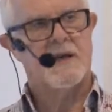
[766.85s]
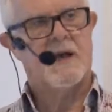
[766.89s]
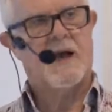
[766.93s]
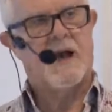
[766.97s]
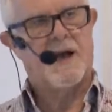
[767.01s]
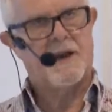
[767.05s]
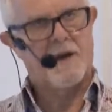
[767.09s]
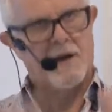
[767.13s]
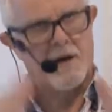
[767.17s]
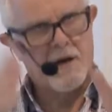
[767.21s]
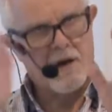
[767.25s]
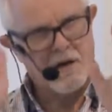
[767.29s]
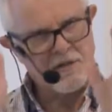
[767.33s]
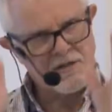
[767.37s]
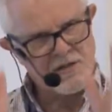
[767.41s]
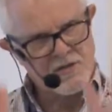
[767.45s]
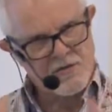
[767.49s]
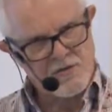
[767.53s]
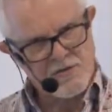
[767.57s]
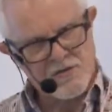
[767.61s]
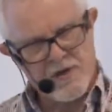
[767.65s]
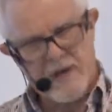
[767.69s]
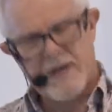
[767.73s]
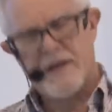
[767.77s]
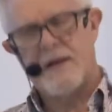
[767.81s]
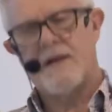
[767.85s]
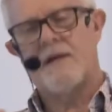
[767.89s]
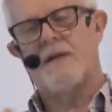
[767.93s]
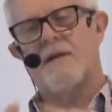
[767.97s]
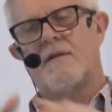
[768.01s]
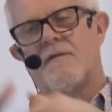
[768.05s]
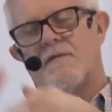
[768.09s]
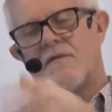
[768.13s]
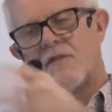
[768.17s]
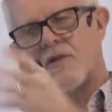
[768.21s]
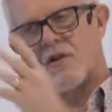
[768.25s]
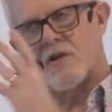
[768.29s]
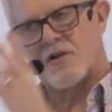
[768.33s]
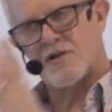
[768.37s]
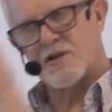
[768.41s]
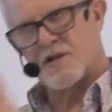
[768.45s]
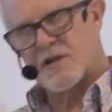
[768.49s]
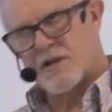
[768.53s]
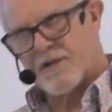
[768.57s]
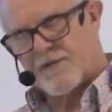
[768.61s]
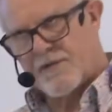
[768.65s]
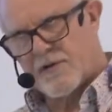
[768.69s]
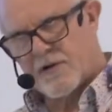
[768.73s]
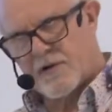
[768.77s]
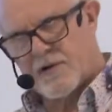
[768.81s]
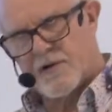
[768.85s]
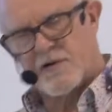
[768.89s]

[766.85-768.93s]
and an Australian version if you're